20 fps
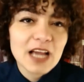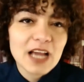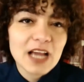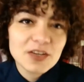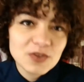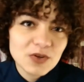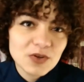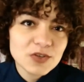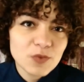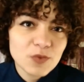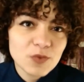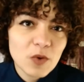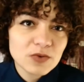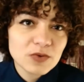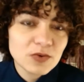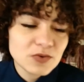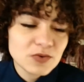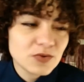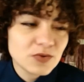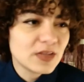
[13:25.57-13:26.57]
I do not
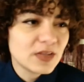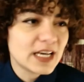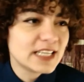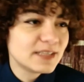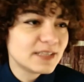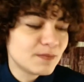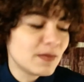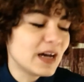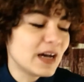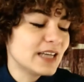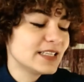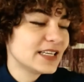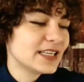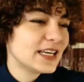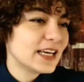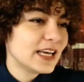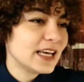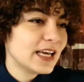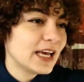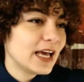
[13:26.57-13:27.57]
want to do that, but
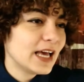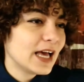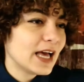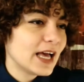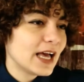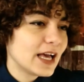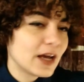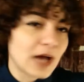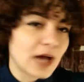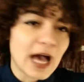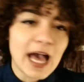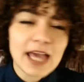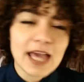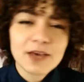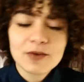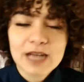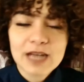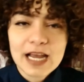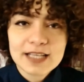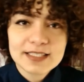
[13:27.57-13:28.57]
I
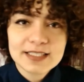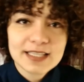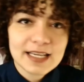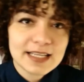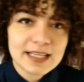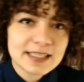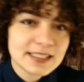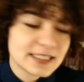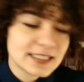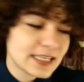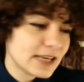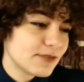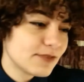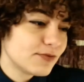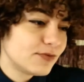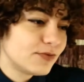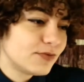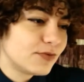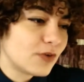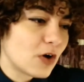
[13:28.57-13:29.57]
could actually see
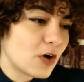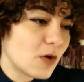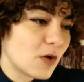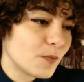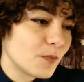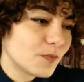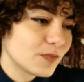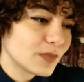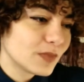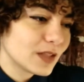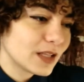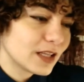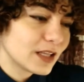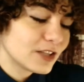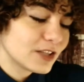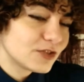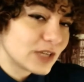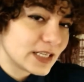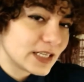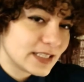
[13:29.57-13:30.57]
from
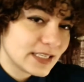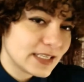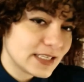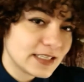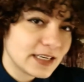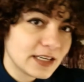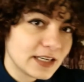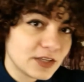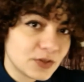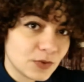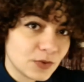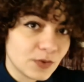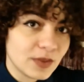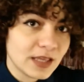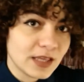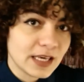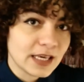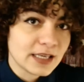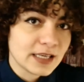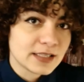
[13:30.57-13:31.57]
transitioning to
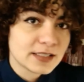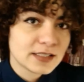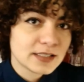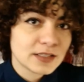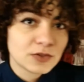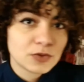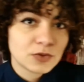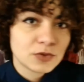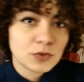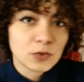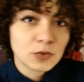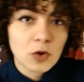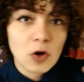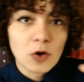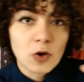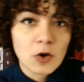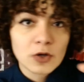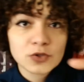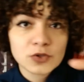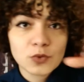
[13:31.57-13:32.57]
this to
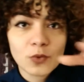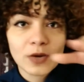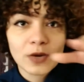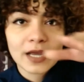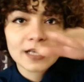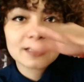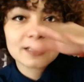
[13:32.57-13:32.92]
going to an